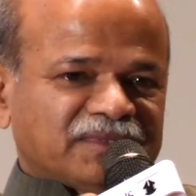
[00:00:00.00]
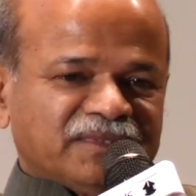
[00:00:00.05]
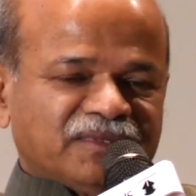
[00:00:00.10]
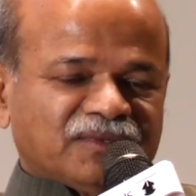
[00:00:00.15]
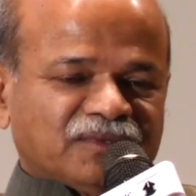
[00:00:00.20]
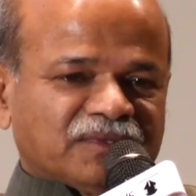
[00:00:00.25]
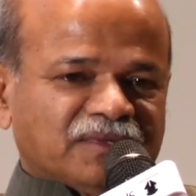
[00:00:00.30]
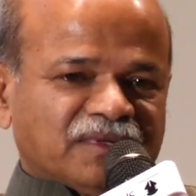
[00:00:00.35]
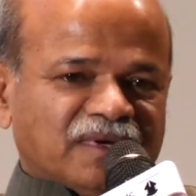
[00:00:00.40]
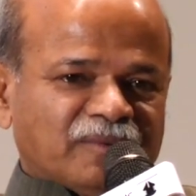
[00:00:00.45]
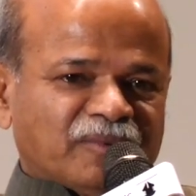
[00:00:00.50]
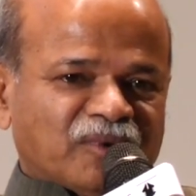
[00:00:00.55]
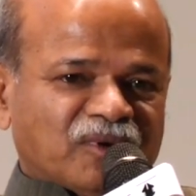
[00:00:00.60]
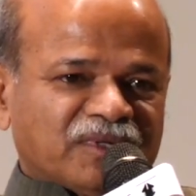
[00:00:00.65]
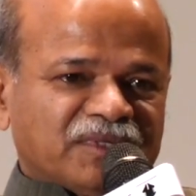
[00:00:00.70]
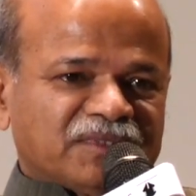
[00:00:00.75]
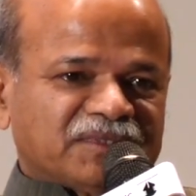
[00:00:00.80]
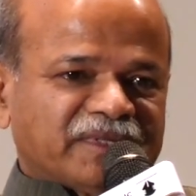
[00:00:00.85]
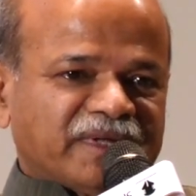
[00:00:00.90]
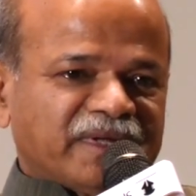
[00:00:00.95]
about
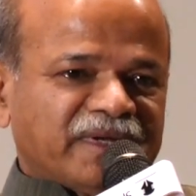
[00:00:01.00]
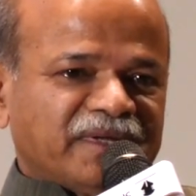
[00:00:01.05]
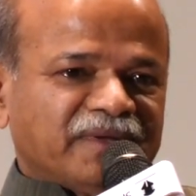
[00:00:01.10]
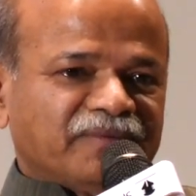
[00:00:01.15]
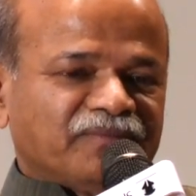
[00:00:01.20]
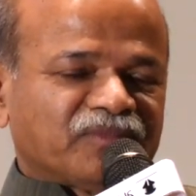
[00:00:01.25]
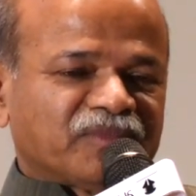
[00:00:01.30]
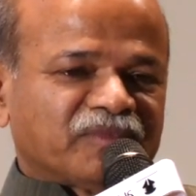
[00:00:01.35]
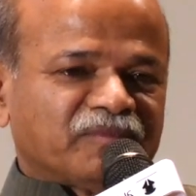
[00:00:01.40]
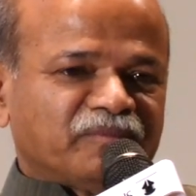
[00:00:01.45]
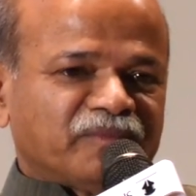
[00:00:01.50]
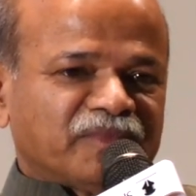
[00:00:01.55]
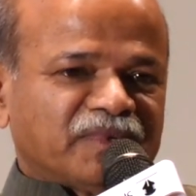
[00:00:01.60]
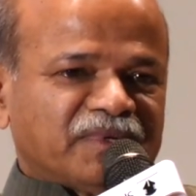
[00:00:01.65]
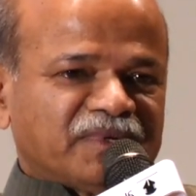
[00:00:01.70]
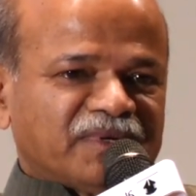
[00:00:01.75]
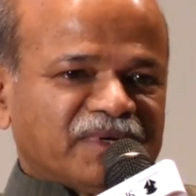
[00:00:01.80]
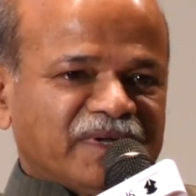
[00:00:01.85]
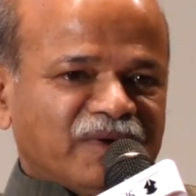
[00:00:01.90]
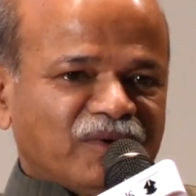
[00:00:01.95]
this theory,
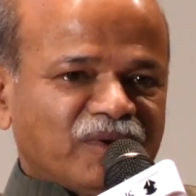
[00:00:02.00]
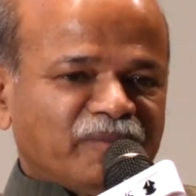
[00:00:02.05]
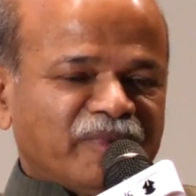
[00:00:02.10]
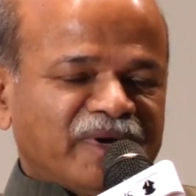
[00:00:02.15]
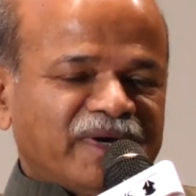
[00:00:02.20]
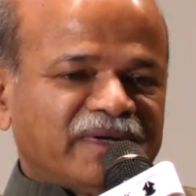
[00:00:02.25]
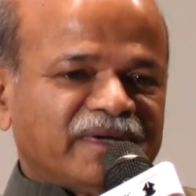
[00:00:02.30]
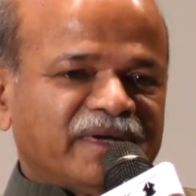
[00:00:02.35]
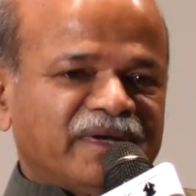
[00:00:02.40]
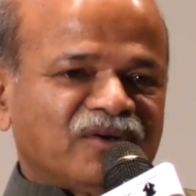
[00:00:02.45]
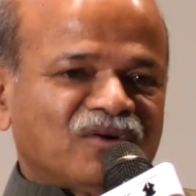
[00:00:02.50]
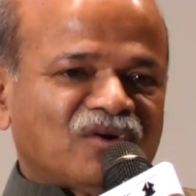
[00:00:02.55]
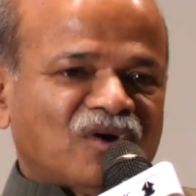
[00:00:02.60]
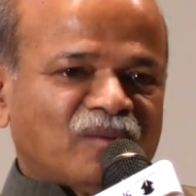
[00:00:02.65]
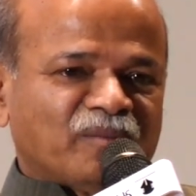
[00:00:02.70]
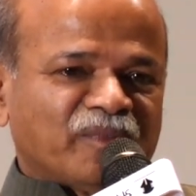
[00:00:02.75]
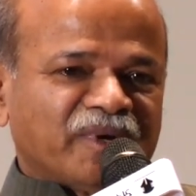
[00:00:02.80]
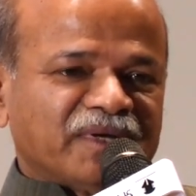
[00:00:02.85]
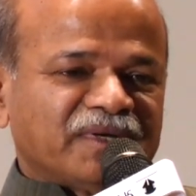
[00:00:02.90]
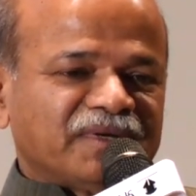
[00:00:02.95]
never made any
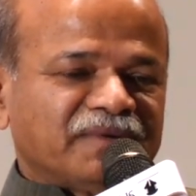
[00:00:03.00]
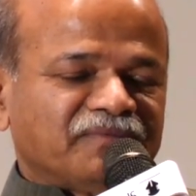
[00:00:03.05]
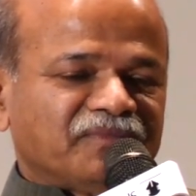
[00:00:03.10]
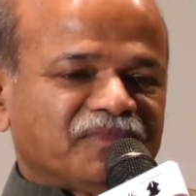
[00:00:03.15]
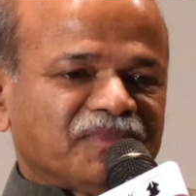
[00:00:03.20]
comment.